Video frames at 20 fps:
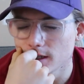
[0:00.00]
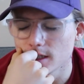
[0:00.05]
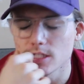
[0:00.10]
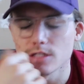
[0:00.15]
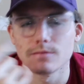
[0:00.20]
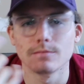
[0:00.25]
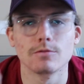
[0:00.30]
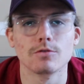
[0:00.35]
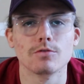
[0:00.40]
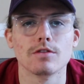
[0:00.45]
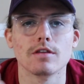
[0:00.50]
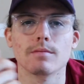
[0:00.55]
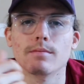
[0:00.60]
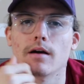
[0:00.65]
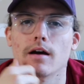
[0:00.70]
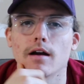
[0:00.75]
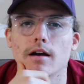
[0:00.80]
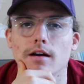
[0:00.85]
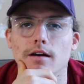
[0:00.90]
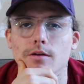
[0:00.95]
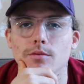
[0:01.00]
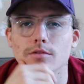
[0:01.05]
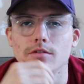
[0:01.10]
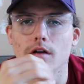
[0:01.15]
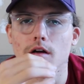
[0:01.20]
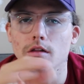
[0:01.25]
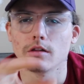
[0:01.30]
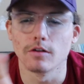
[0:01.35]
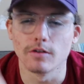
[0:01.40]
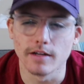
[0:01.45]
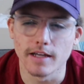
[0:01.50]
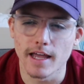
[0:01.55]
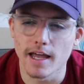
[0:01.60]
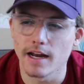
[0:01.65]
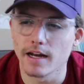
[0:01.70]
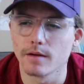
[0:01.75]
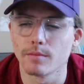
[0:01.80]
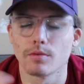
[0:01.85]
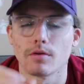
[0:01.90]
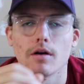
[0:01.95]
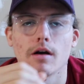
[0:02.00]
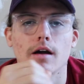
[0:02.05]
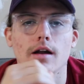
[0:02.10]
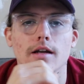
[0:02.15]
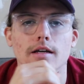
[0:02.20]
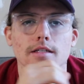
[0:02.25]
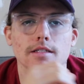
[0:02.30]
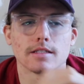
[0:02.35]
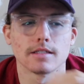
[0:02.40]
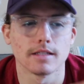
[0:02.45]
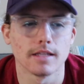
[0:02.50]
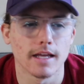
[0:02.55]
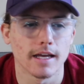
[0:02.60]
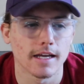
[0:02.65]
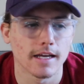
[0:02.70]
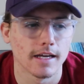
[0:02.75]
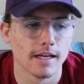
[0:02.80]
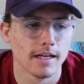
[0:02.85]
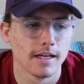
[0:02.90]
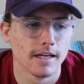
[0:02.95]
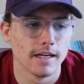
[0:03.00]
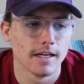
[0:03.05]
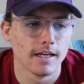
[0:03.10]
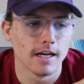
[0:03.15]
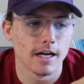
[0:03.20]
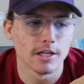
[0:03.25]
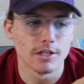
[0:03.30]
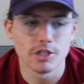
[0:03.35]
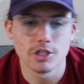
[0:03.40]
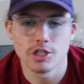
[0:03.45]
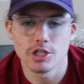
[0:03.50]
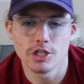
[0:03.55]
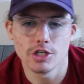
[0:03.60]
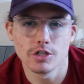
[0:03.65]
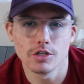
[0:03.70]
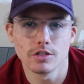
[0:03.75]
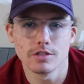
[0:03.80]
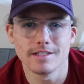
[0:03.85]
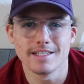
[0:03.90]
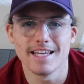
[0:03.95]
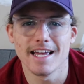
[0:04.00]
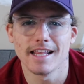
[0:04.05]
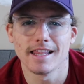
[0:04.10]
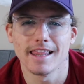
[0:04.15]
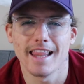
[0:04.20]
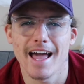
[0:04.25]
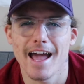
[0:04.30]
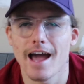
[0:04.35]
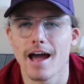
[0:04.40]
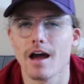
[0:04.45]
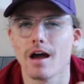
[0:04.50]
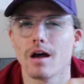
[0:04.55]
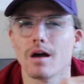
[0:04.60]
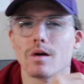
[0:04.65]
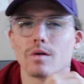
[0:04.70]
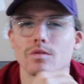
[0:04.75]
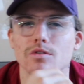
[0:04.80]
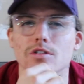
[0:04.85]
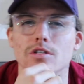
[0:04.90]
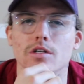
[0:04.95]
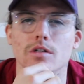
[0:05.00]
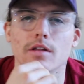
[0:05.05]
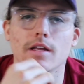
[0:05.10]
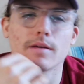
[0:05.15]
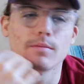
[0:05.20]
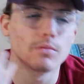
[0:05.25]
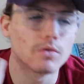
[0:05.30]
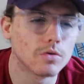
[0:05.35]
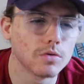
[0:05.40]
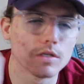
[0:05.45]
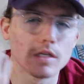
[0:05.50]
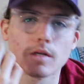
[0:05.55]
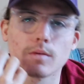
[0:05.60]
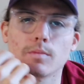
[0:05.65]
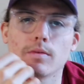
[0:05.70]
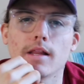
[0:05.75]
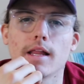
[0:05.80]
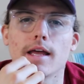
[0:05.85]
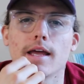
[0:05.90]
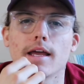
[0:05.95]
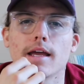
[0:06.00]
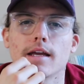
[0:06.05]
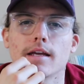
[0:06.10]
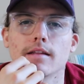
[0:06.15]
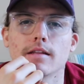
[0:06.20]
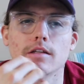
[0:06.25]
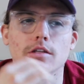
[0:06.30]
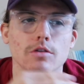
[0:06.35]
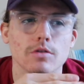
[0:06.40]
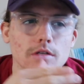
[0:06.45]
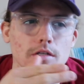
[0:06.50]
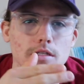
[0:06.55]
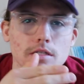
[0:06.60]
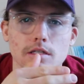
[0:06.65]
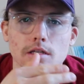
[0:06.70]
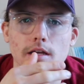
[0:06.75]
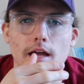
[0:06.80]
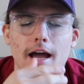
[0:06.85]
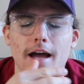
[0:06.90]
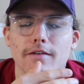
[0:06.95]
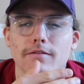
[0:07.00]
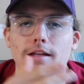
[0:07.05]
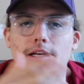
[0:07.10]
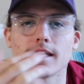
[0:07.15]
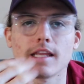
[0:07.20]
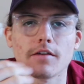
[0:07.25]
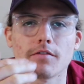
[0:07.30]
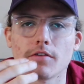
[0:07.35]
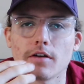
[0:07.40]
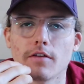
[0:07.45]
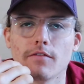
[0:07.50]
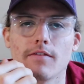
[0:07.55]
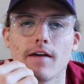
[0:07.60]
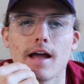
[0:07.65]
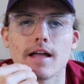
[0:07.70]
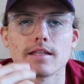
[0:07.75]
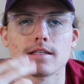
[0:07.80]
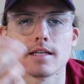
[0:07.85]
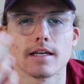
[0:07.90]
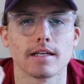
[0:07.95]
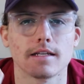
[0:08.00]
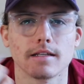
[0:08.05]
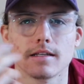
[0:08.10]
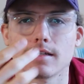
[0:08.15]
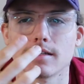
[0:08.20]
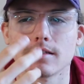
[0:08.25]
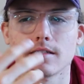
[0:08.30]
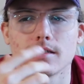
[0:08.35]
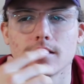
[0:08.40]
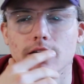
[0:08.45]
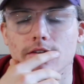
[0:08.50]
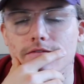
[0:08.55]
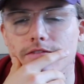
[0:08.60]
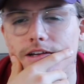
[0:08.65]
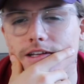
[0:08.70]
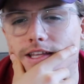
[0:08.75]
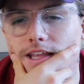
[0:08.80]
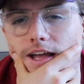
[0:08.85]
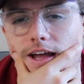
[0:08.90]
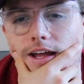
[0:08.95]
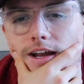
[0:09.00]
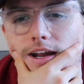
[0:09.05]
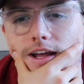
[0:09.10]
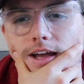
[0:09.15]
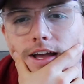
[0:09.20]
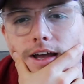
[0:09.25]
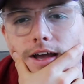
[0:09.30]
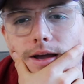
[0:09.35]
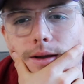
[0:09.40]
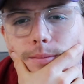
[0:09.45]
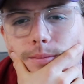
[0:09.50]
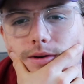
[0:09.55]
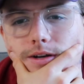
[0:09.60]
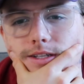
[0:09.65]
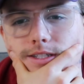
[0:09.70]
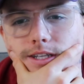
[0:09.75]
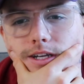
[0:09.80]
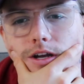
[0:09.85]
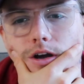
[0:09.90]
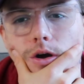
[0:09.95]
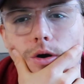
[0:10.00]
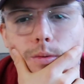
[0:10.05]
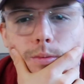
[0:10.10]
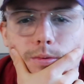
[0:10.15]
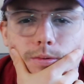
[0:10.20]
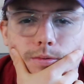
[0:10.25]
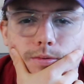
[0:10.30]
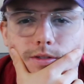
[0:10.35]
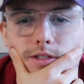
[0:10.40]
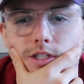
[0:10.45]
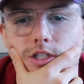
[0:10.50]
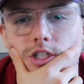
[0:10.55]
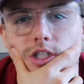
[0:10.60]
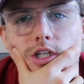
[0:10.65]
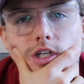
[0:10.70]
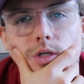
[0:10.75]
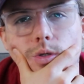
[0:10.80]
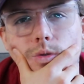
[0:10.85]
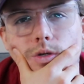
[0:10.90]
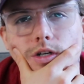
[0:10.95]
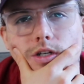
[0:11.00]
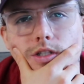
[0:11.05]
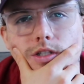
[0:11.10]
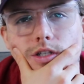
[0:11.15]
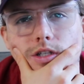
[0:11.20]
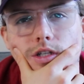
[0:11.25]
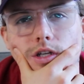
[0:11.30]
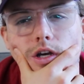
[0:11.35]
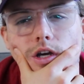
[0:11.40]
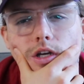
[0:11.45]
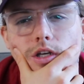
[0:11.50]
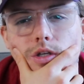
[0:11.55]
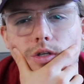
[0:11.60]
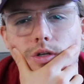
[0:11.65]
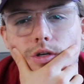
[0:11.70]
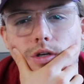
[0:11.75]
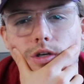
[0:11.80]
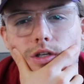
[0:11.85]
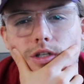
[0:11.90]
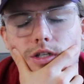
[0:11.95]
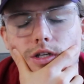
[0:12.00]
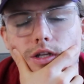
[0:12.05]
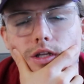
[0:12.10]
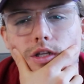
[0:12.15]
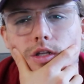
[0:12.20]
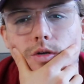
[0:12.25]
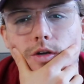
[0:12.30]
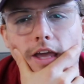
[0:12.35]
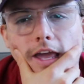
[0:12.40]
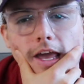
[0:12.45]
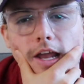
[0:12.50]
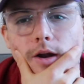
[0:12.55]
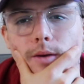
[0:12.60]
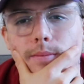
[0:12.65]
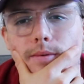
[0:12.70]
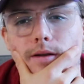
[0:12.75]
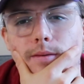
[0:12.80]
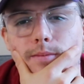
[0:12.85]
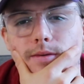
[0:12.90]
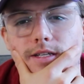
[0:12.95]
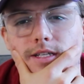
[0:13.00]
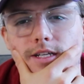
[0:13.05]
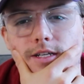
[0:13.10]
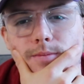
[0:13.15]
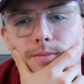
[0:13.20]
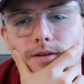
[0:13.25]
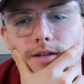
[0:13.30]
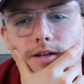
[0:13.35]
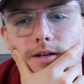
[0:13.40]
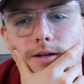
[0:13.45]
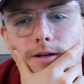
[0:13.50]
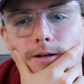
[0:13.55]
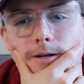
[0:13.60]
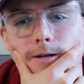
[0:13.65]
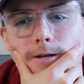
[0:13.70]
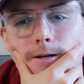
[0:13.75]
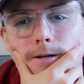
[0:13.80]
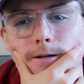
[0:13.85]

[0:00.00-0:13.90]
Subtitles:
a smoothie bar with all the organic products, and like a chill Zen lounge, like music playing, and then you can have like different events, like stuff like that. But then it's like, oh, but with this shit going on, it's like, nah, it's not like you can't open a business, but